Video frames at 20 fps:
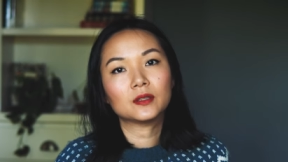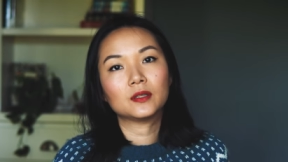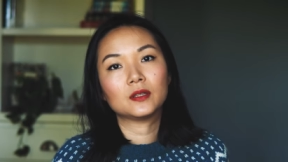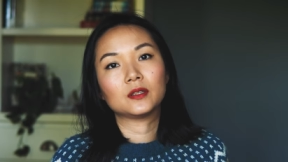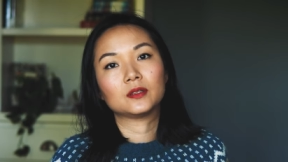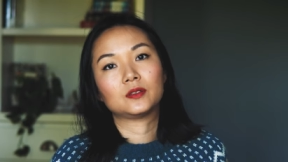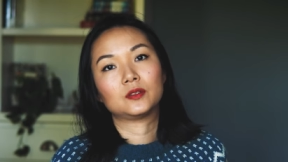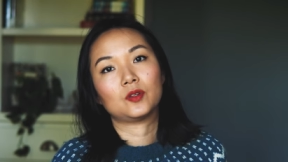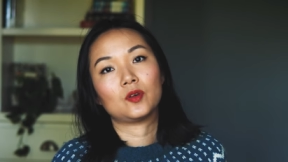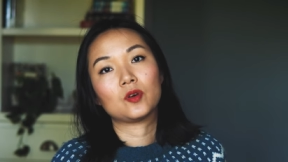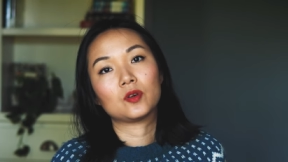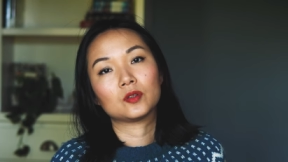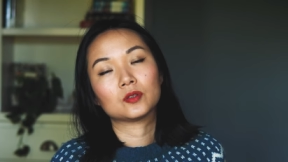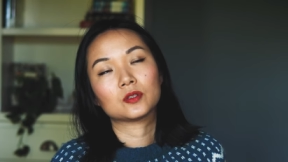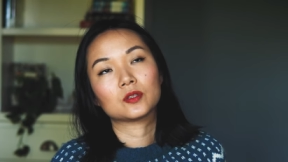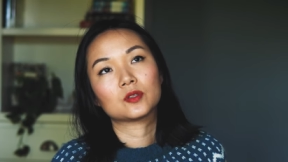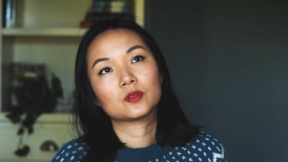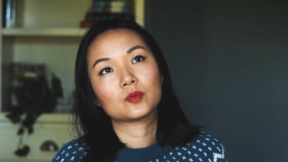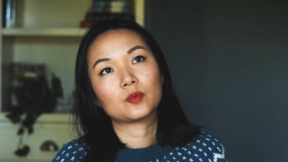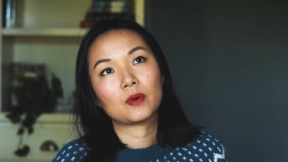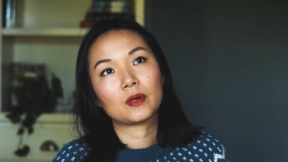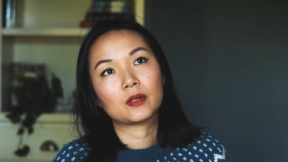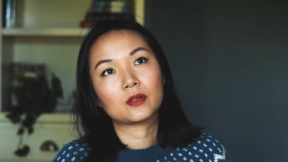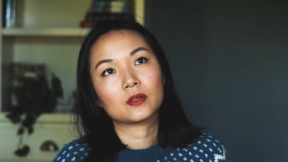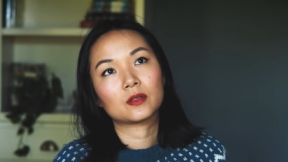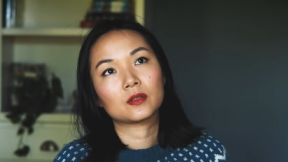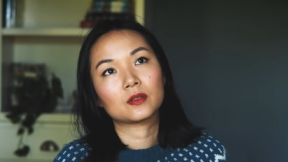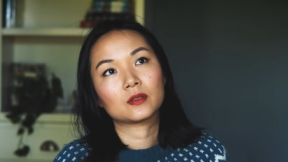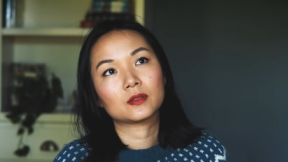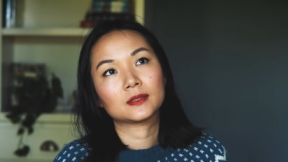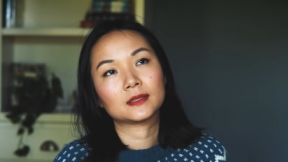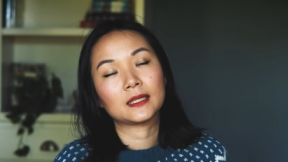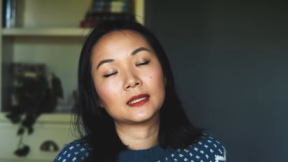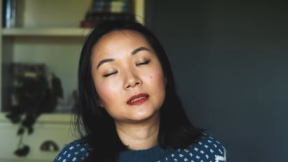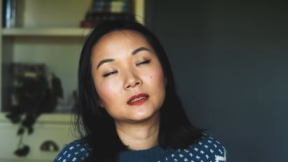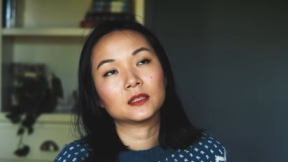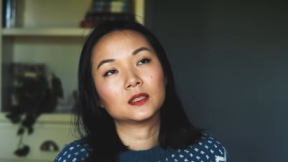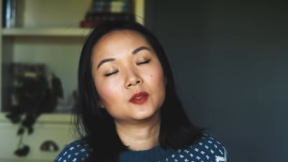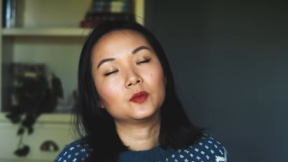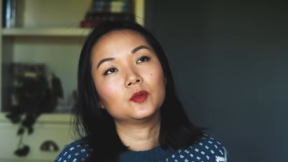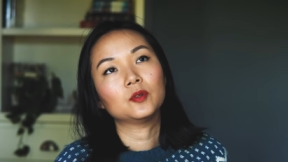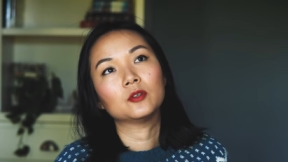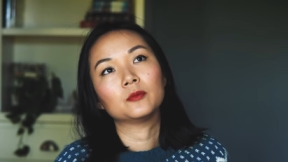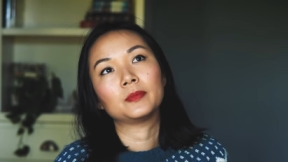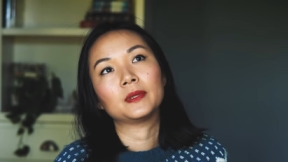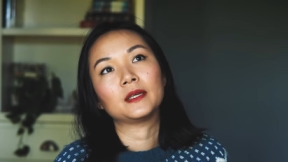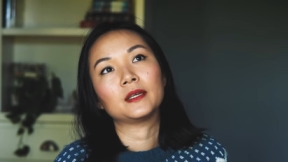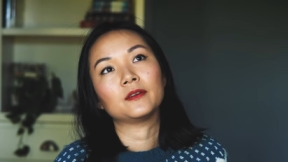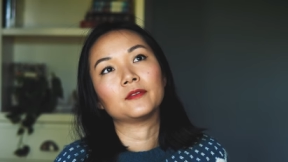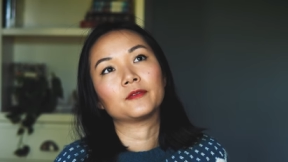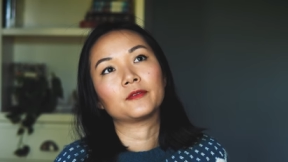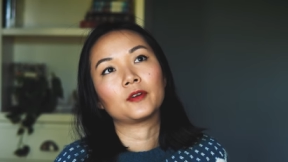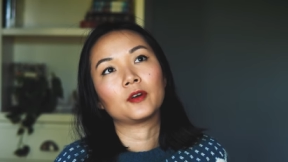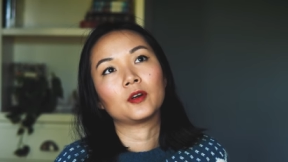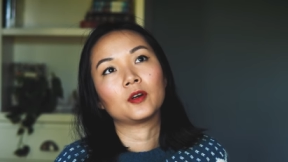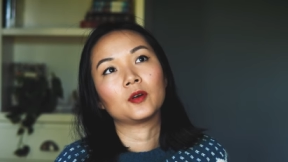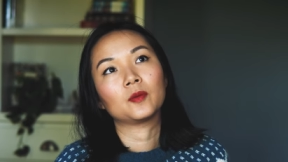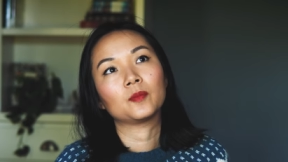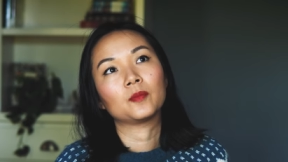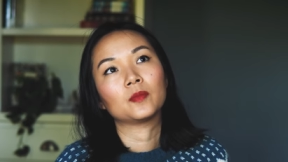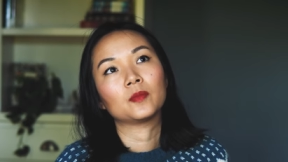adult sweater sizing will be from